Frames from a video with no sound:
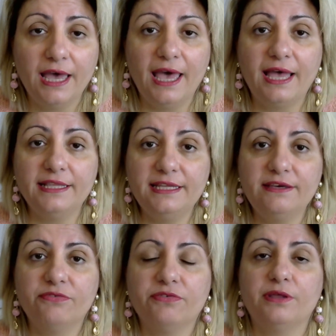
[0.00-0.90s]
And
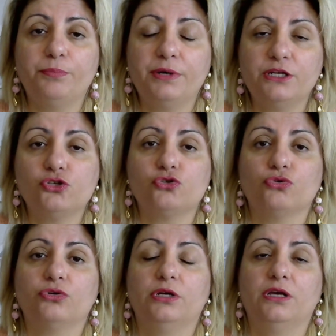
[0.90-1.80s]
if the
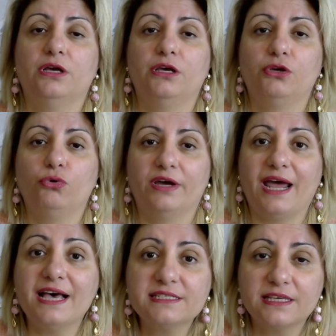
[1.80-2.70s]
person you are
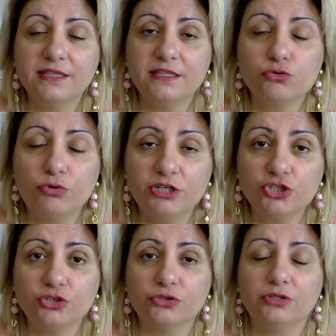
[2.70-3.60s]
asking this
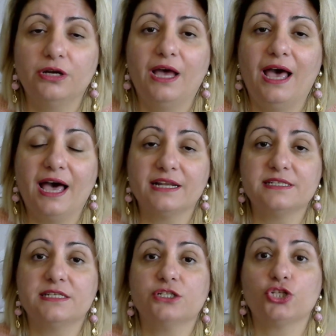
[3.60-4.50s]
question
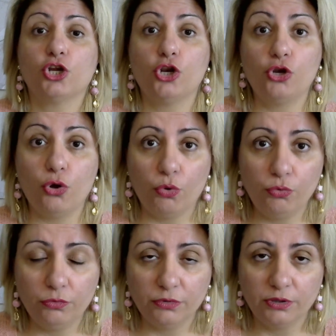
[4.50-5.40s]
answers,
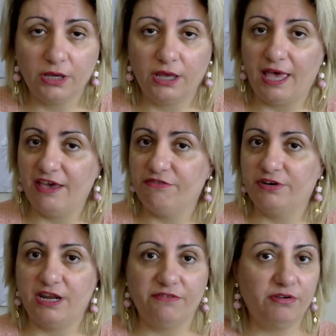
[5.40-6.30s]
no, I've
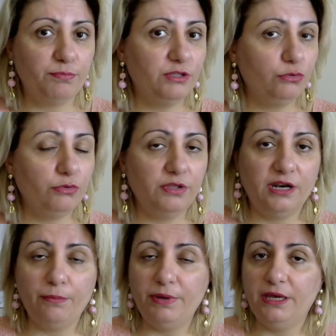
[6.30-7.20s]
never been to
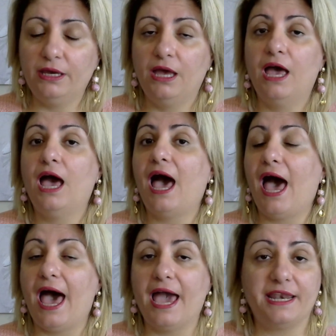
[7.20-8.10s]
therapy,
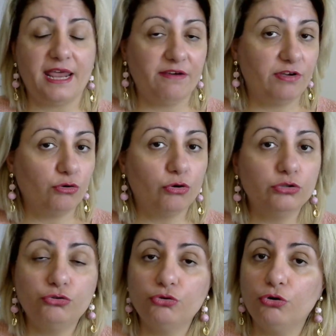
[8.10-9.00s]
I never
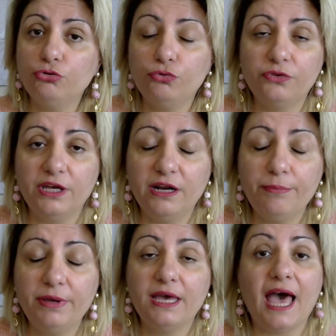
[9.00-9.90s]
want to go to
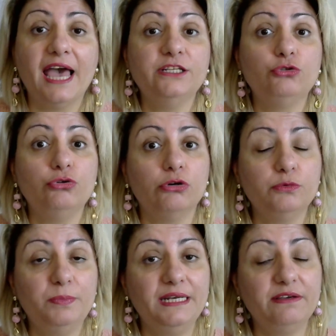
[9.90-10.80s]
therapy, I do
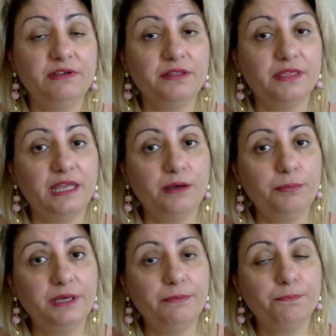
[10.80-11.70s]
not believe in
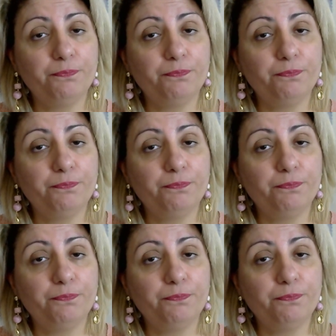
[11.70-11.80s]
therapy,